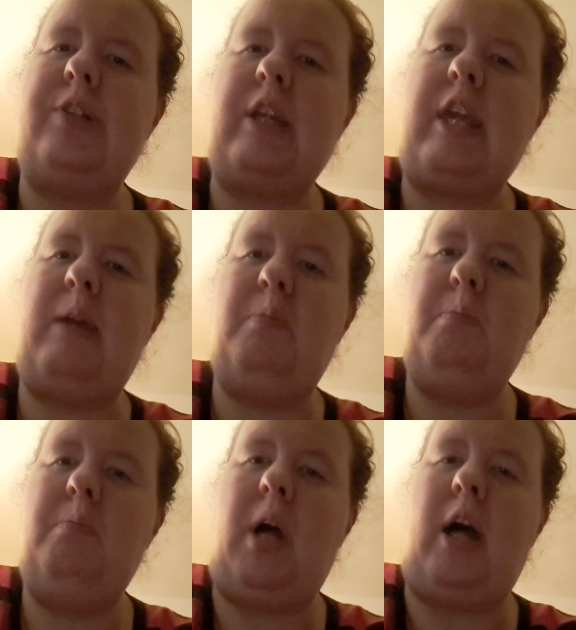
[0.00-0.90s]
to keep
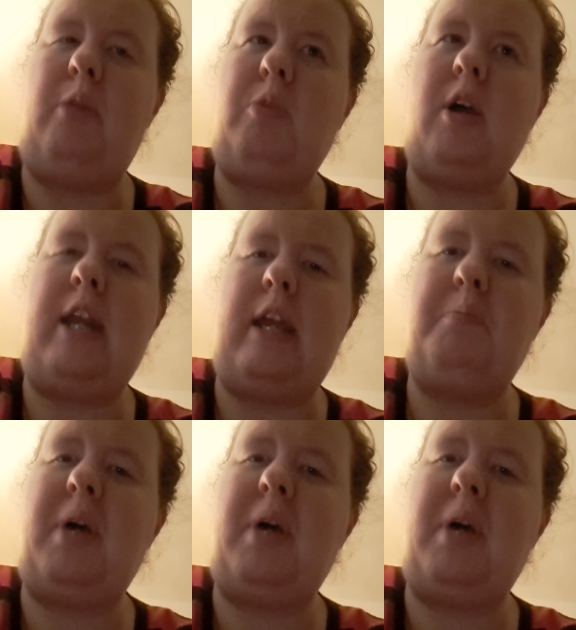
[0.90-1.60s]
on running.